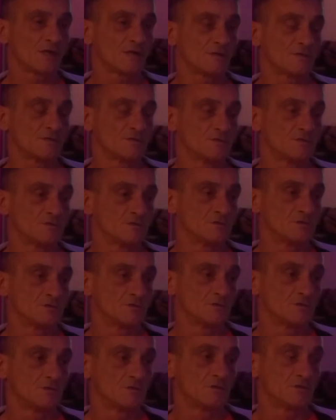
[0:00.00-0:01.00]
you watch some music
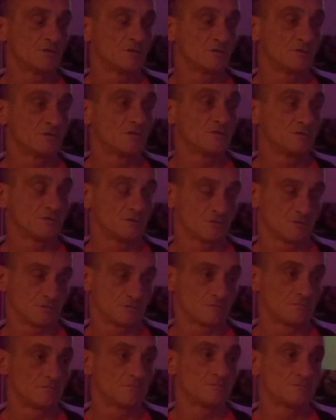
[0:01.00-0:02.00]
videos today,
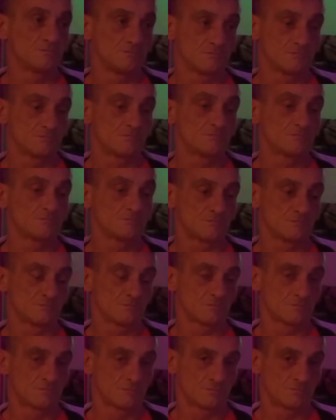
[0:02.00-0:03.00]
and they're highly
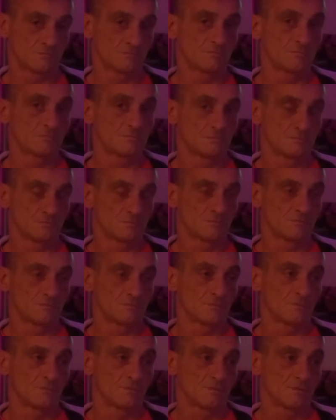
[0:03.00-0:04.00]
provocative. If you see what I mean,
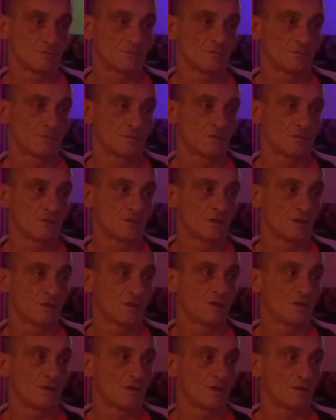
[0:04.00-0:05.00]
they're most, you
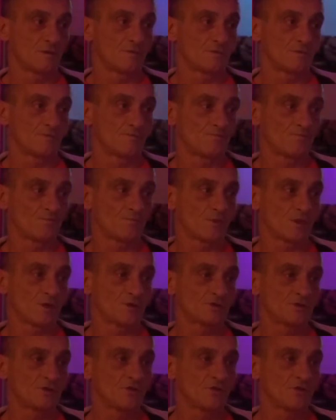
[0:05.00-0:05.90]
know, you're not saying that.